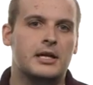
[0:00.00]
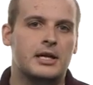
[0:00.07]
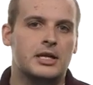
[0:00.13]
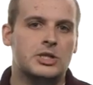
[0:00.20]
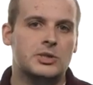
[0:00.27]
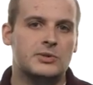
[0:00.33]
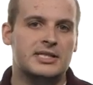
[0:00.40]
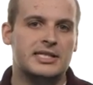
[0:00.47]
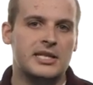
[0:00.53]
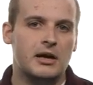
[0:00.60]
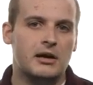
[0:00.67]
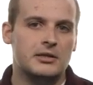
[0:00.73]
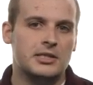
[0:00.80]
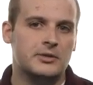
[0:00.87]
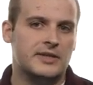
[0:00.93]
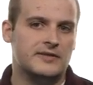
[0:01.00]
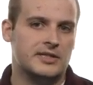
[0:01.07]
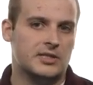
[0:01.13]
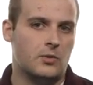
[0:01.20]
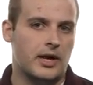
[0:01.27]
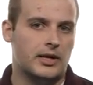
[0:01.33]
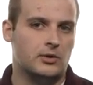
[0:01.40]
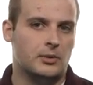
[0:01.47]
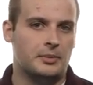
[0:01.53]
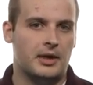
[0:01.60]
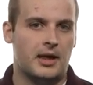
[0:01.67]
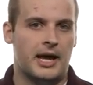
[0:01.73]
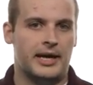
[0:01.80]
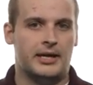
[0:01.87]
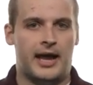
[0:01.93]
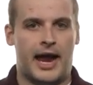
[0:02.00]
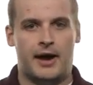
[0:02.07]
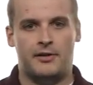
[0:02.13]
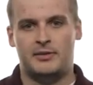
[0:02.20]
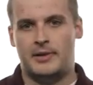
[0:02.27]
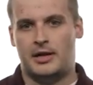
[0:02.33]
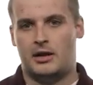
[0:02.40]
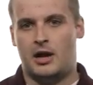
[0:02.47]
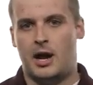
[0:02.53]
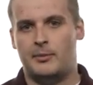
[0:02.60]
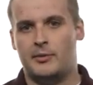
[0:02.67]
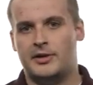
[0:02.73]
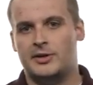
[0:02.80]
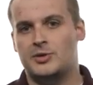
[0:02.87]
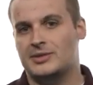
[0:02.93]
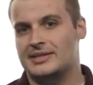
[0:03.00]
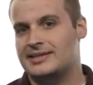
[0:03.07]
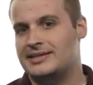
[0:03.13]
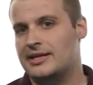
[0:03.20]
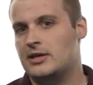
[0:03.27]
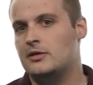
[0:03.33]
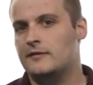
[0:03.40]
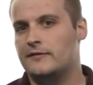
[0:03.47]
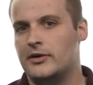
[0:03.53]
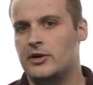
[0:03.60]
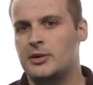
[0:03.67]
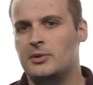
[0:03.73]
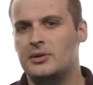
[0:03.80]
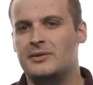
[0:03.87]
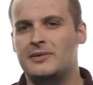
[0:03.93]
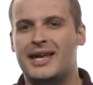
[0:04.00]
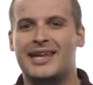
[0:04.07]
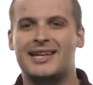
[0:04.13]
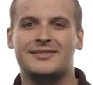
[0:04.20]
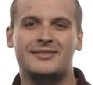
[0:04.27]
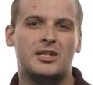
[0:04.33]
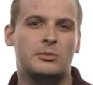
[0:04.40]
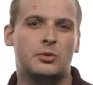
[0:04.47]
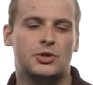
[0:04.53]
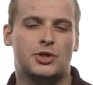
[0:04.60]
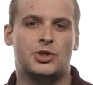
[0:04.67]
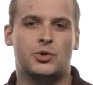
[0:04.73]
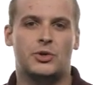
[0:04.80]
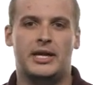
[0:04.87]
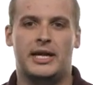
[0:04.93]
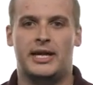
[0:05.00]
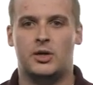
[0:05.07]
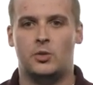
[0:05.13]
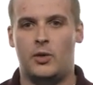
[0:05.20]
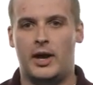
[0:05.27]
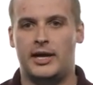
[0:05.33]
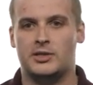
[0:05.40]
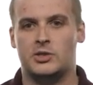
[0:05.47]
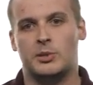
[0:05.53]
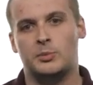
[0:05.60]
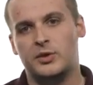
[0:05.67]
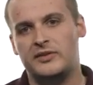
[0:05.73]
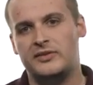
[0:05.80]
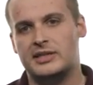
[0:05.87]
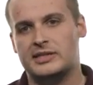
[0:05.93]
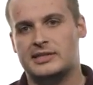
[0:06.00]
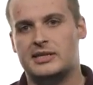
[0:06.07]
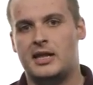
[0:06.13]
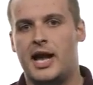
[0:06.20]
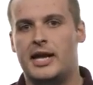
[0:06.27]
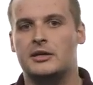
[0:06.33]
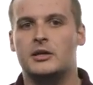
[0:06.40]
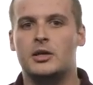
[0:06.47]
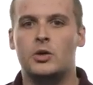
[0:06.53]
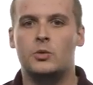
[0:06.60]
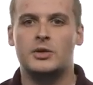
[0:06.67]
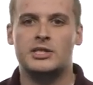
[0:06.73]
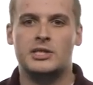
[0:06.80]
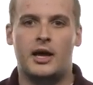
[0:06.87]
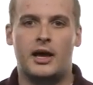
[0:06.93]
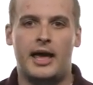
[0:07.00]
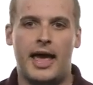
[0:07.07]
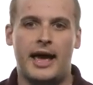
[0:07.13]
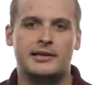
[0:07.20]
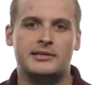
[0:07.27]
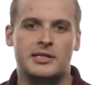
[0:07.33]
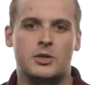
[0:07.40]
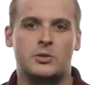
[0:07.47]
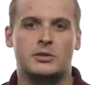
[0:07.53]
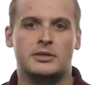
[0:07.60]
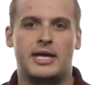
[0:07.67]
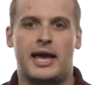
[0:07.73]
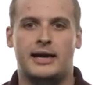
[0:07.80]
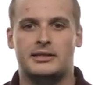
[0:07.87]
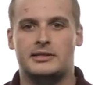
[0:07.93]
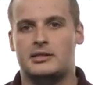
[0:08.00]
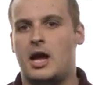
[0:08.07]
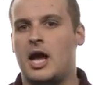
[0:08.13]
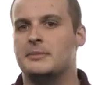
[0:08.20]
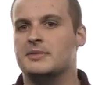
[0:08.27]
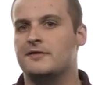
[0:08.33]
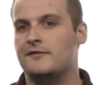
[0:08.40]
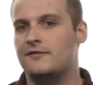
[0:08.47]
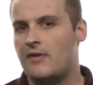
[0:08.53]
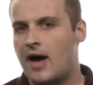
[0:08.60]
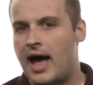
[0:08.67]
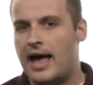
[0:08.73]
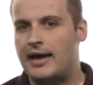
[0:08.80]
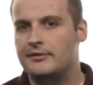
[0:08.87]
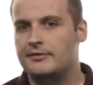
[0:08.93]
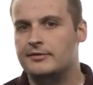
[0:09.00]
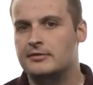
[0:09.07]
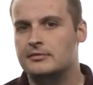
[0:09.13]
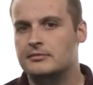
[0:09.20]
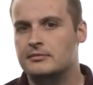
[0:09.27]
So C also gives us a way to apply an arithmetic operator to a single variable in a little more shorthand way. So on the previous slide, we saw x equals x times 5.